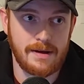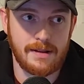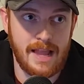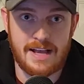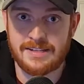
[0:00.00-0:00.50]

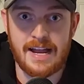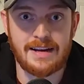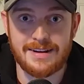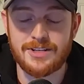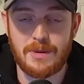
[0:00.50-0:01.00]
last night,
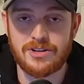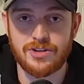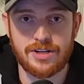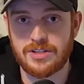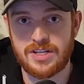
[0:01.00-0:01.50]

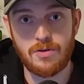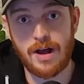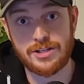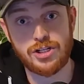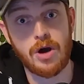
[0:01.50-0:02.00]
especially because D
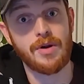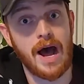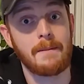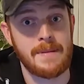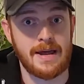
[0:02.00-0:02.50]
Rod showed
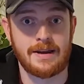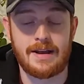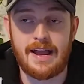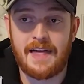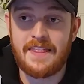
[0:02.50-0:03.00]
up, man.
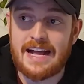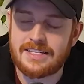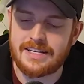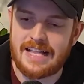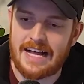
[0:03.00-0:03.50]
And
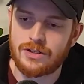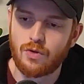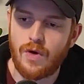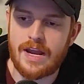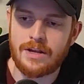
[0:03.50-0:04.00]
that's that's
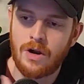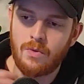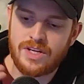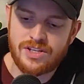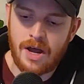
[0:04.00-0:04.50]
great. You know,
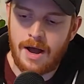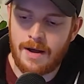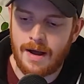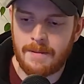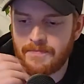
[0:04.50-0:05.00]
we saw
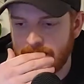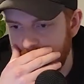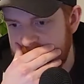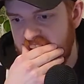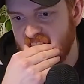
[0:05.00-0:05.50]
um,
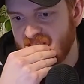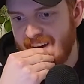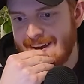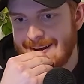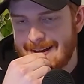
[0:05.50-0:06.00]
in the other
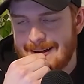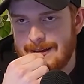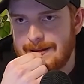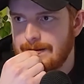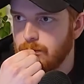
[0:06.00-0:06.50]
fight
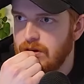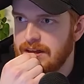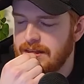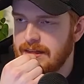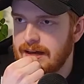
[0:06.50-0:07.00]

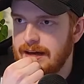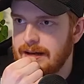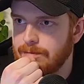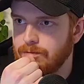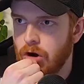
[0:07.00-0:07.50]
with
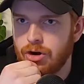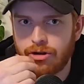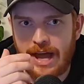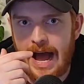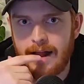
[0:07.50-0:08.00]
uh,
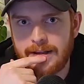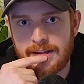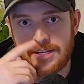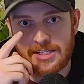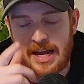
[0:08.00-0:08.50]
Arnold Allen
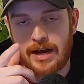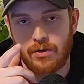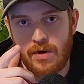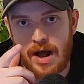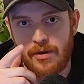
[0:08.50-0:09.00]
in the
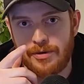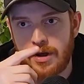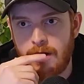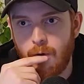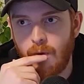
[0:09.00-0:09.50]
second round
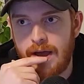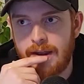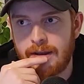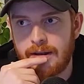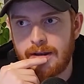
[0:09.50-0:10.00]

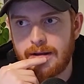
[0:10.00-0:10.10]
when